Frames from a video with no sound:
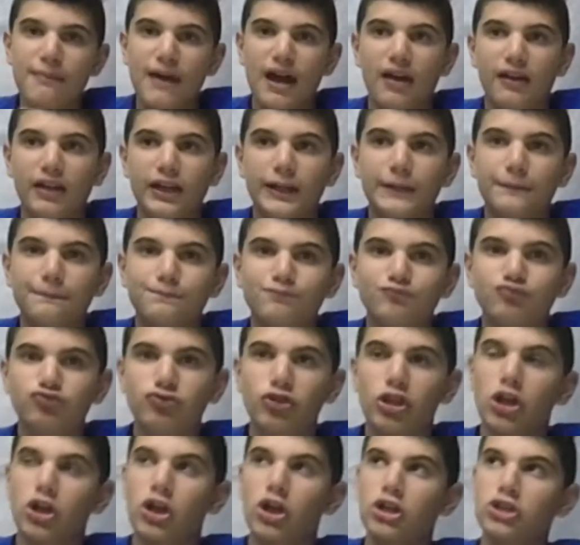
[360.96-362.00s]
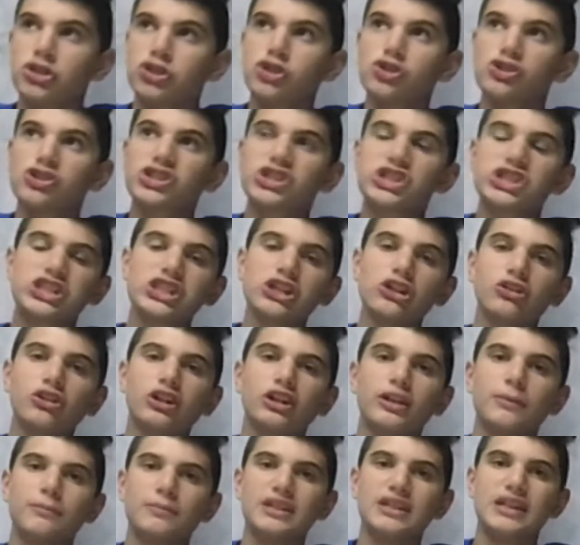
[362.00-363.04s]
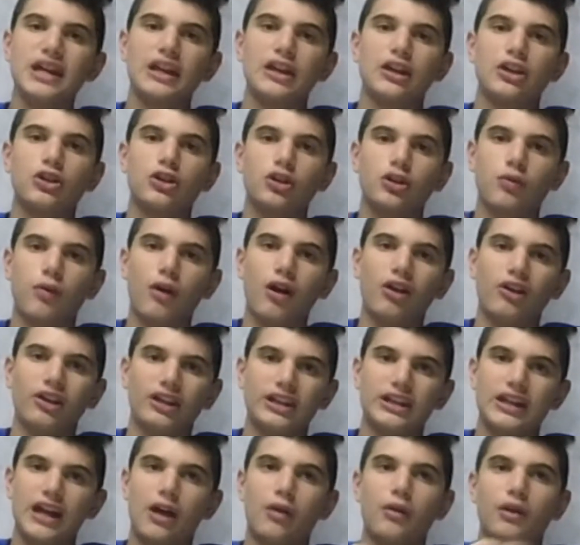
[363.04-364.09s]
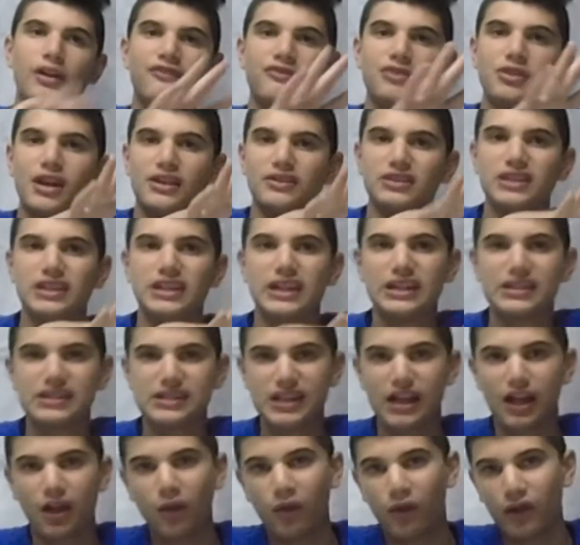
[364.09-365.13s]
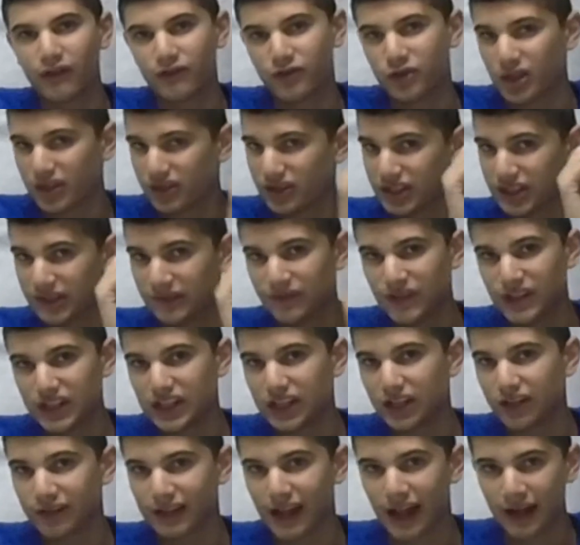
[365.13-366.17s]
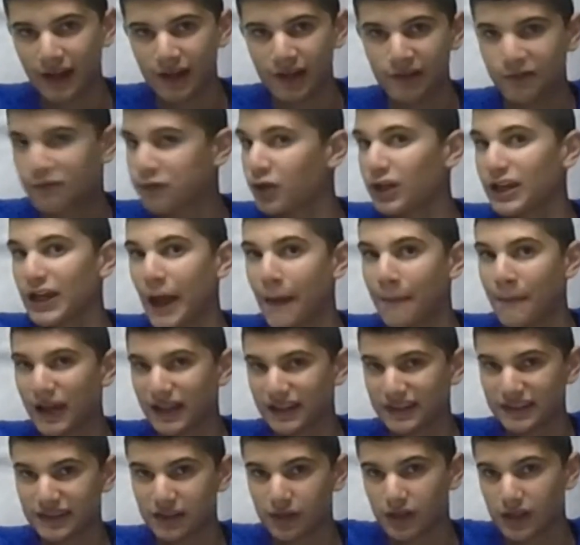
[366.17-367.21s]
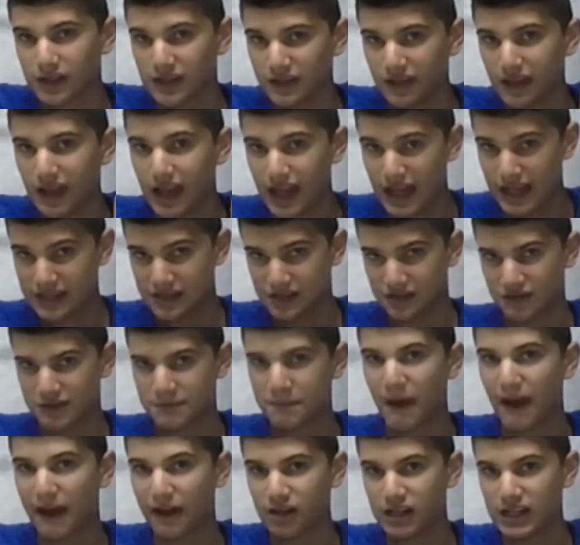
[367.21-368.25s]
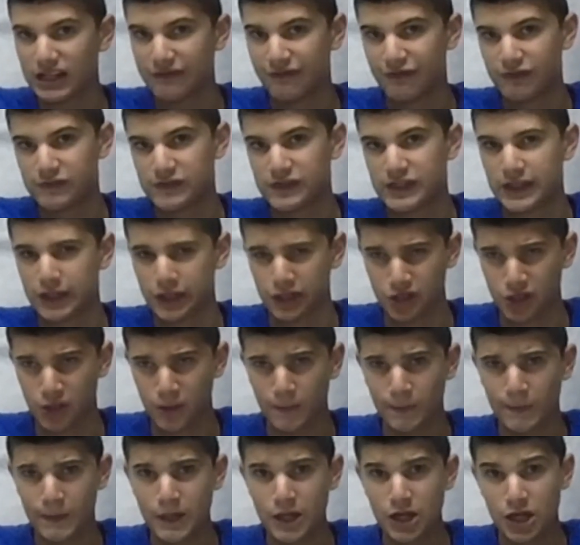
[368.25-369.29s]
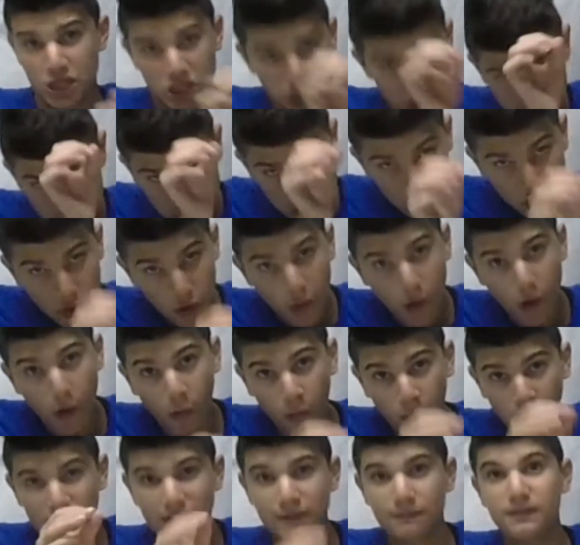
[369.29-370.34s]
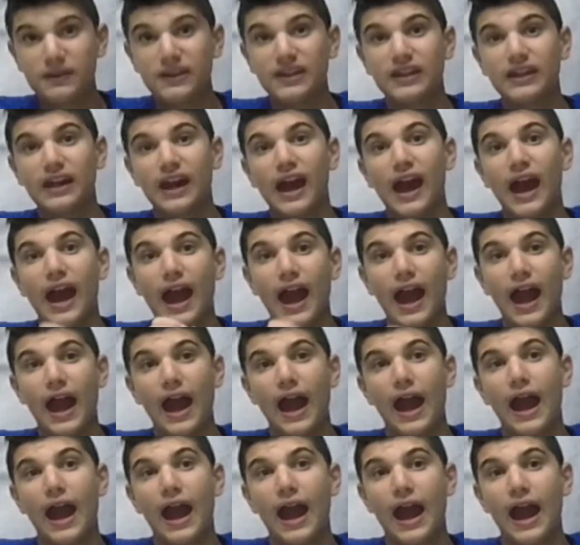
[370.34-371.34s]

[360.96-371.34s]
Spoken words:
when you think about it, you're still going to be getting good quality. Now, if you have the Intel, if you have the NVIDIA 940 MX series Acer Aspire E15, you would be